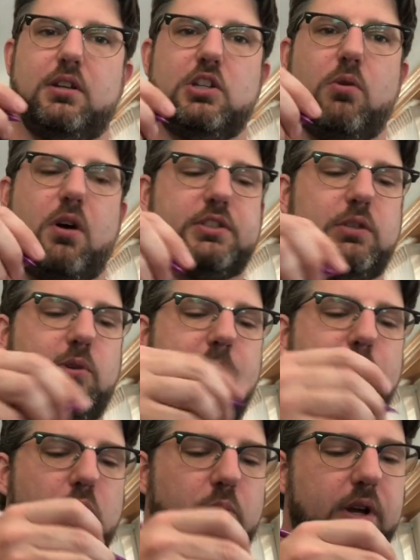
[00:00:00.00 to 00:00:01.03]
And you also want to
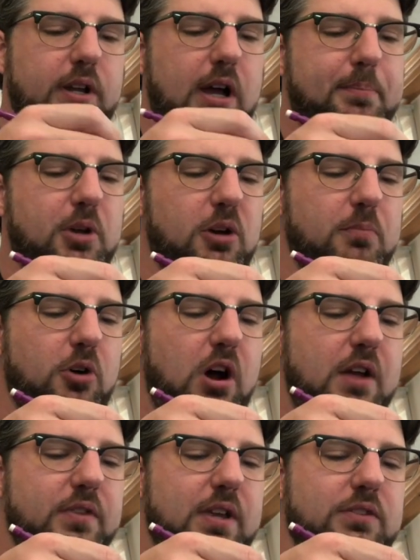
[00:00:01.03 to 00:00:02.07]
put one up here
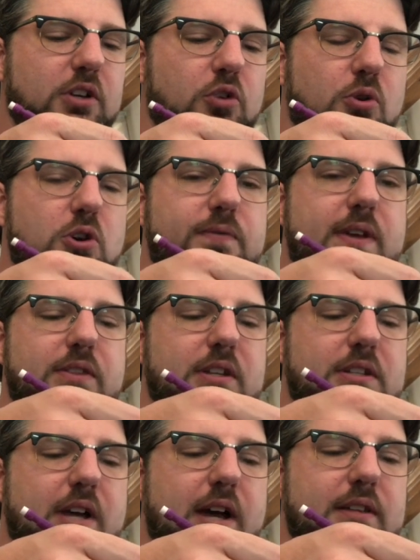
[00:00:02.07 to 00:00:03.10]
in the groove in the
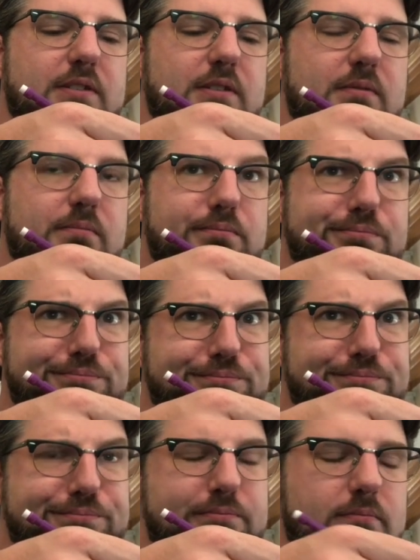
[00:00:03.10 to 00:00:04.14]
nut.
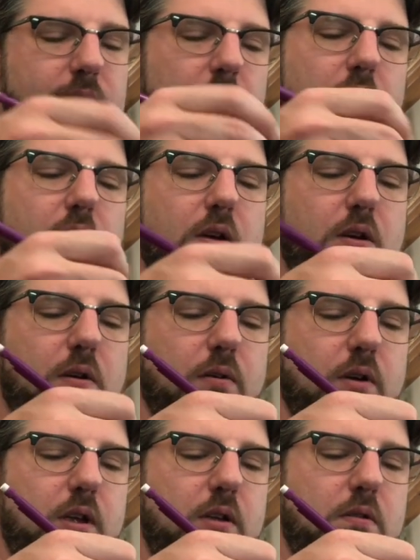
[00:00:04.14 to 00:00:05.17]
All
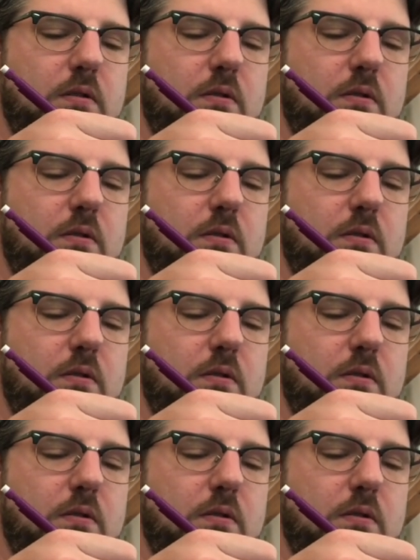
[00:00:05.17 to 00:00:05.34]
right.